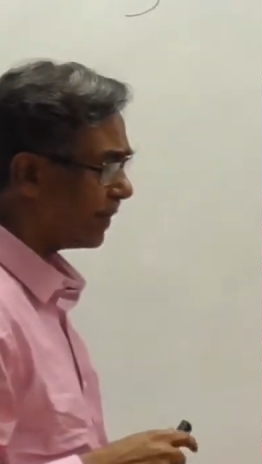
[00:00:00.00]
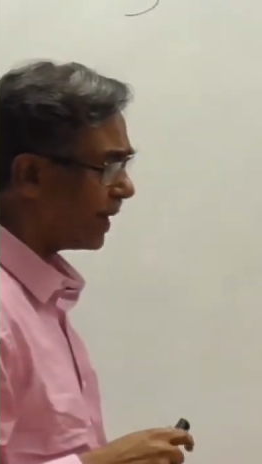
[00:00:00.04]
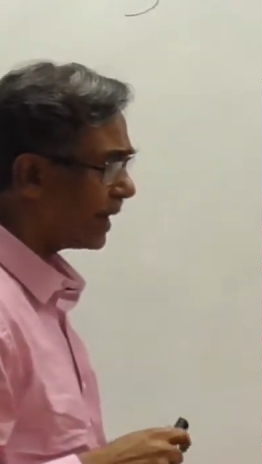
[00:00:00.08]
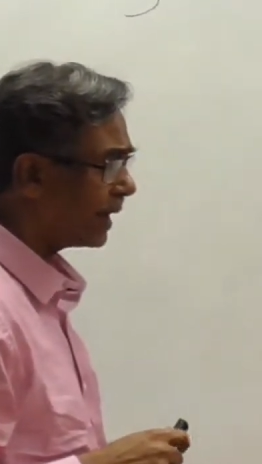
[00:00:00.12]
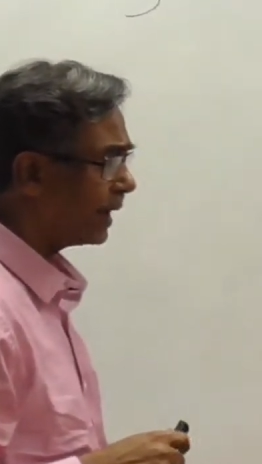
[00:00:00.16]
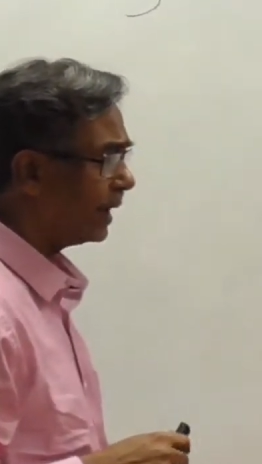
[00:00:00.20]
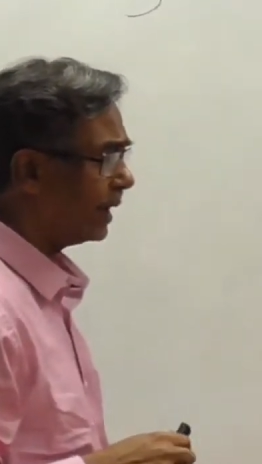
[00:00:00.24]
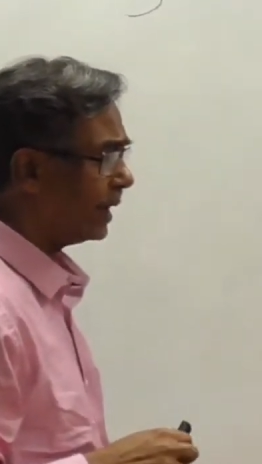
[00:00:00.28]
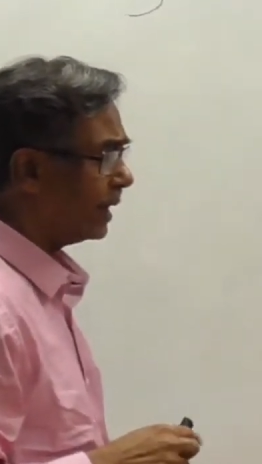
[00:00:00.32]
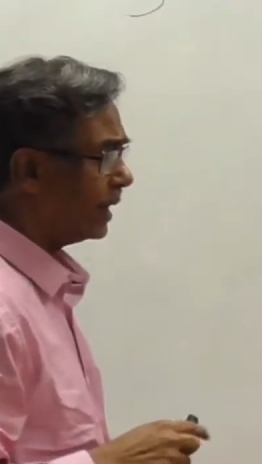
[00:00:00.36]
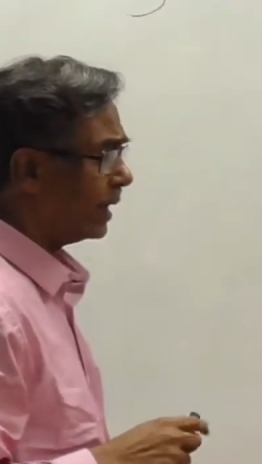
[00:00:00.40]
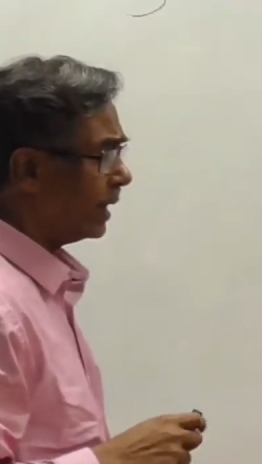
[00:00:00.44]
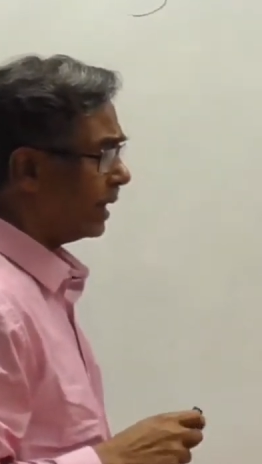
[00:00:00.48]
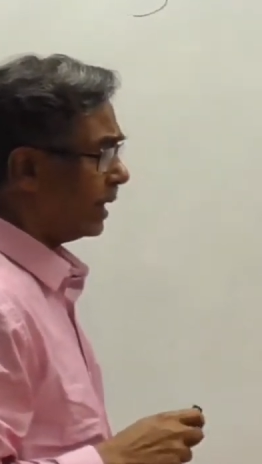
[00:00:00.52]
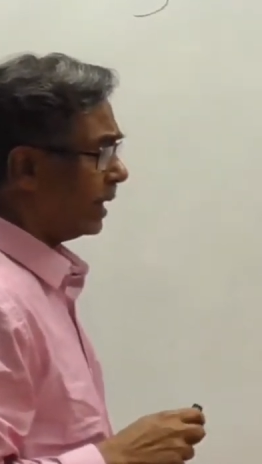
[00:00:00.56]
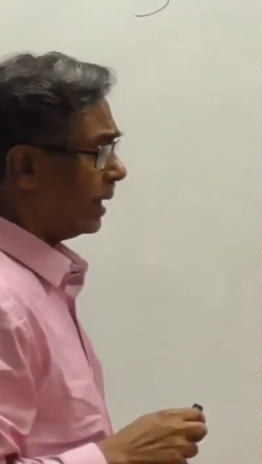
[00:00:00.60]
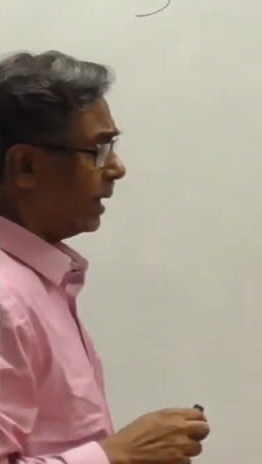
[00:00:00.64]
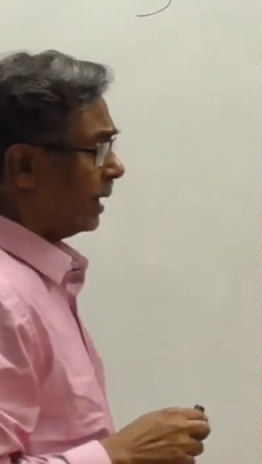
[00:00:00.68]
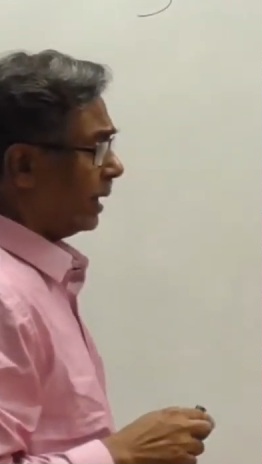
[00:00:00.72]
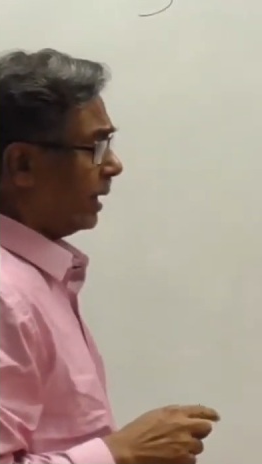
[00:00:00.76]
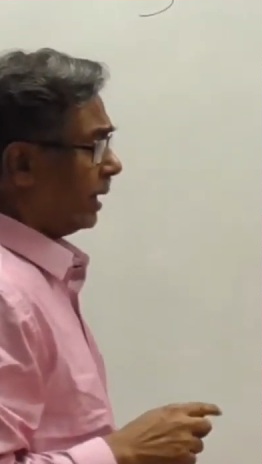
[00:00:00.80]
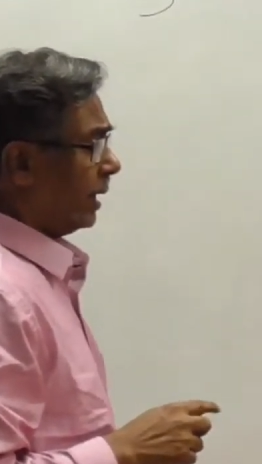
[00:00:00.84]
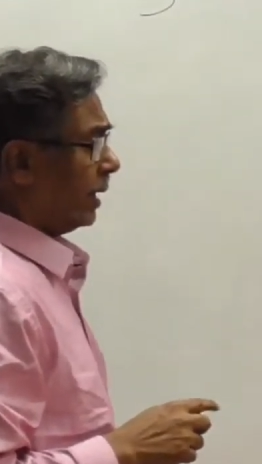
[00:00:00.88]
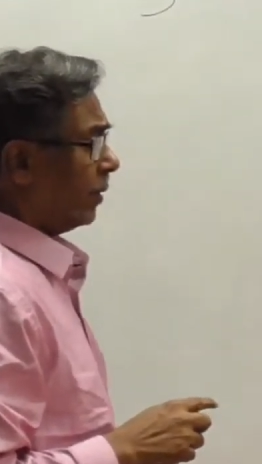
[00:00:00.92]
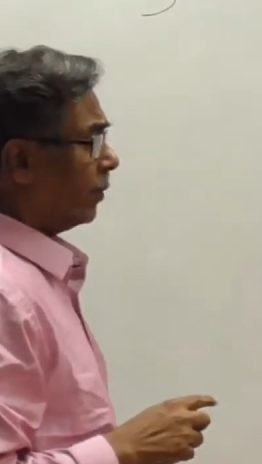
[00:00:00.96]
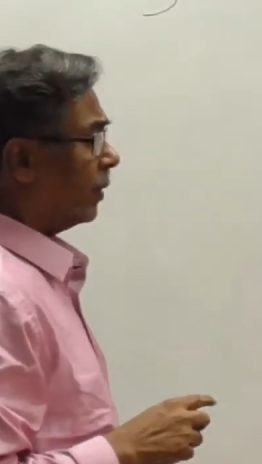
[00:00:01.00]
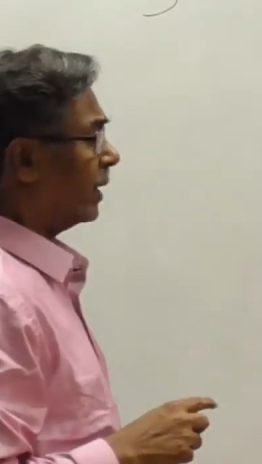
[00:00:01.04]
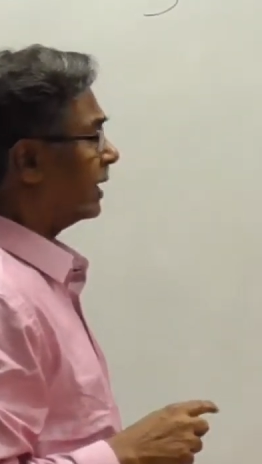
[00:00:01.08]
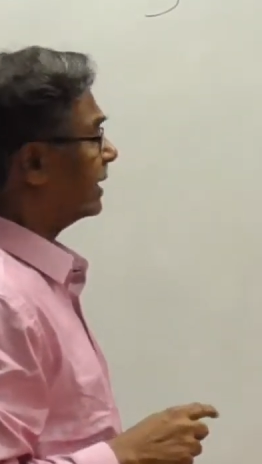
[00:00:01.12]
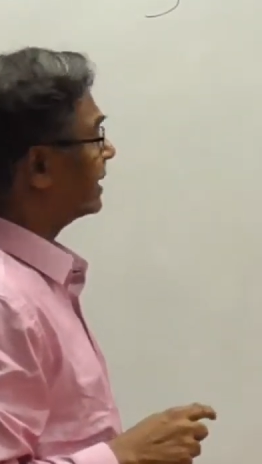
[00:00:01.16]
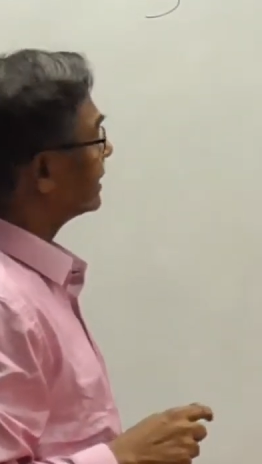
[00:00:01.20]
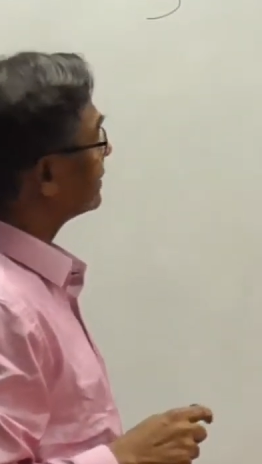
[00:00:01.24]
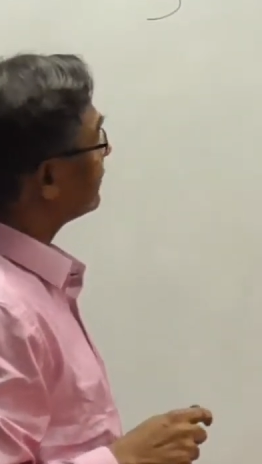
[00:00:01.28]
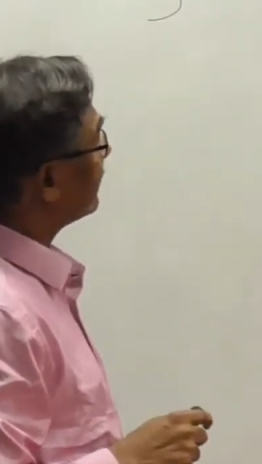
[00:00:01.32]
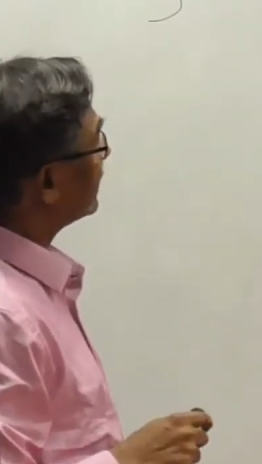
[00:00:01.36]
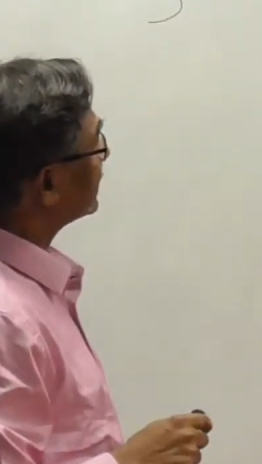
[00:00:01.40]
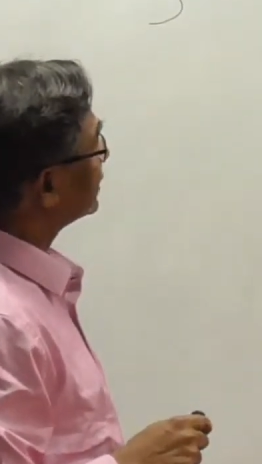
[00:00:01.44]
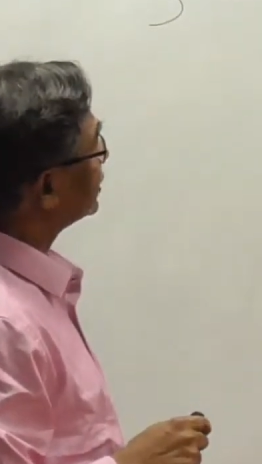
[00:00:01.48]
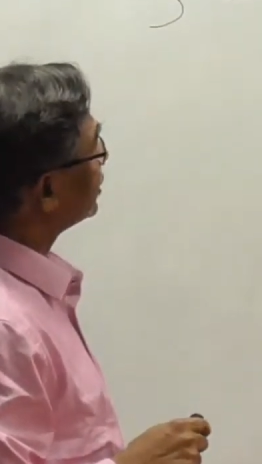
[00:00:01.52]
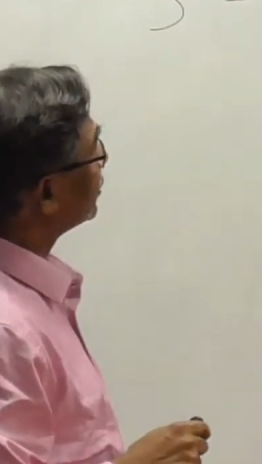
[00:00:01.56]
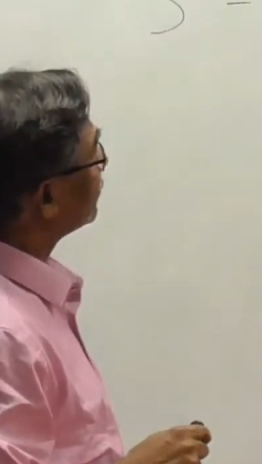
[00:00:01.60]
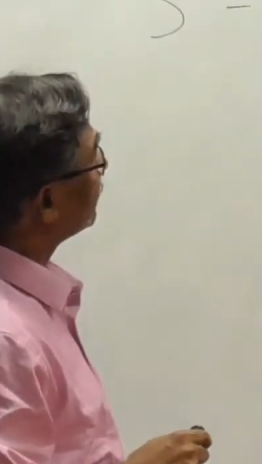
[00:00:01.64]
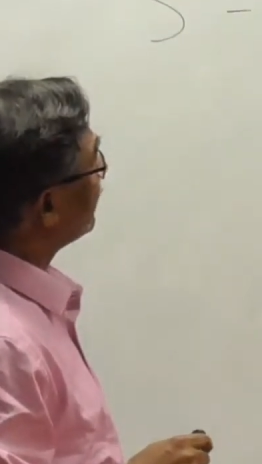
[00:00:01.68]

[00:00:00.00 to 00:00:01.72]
mech, where this function